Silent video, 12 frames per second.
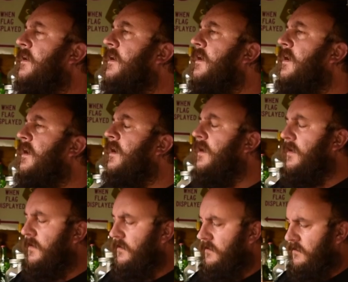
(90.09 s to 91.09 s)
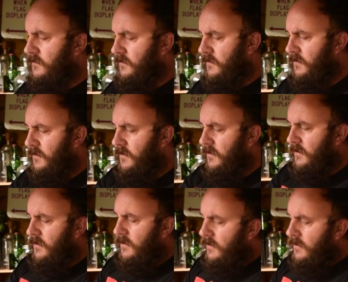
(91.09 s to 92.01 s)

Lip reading: Nothing is said.